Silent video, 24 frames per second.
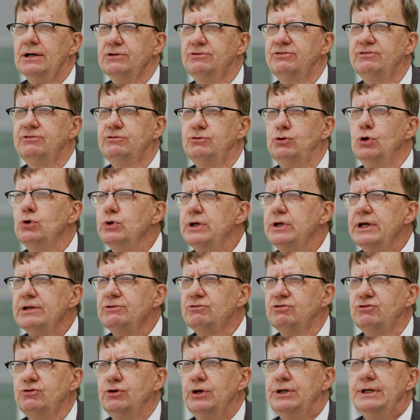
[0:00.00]

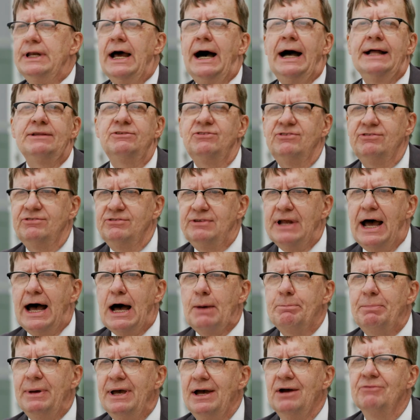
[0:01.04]
Students should not
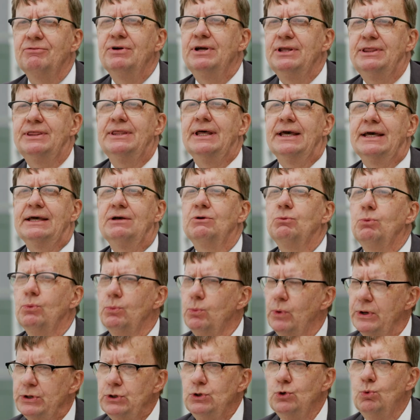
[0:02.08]
stop everything
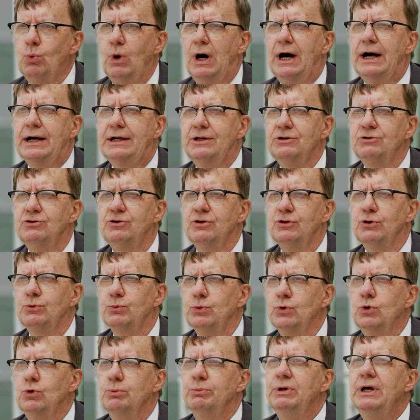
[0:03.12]
when you walk into the
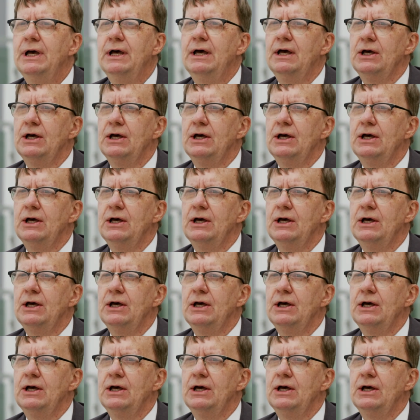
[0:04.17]
room.